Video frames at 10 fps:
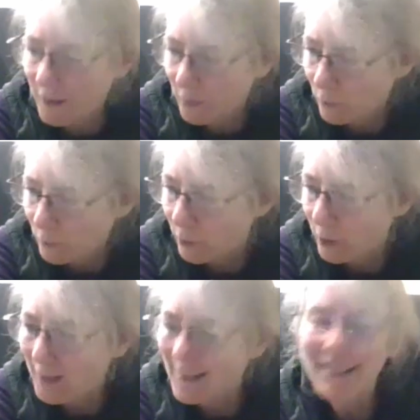we'll
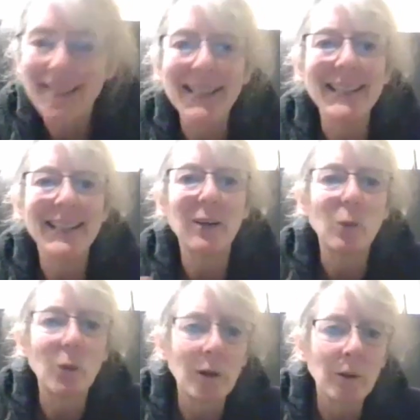probably see that
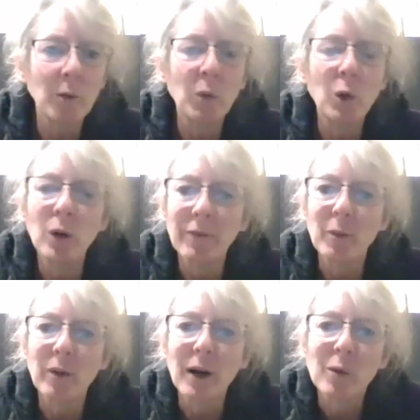one or more of the
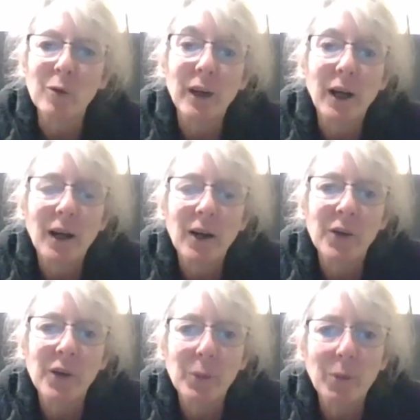Brahmaviharas
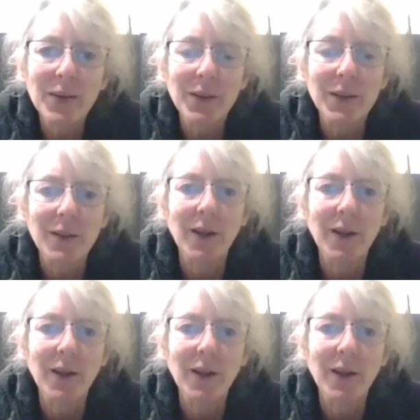is present,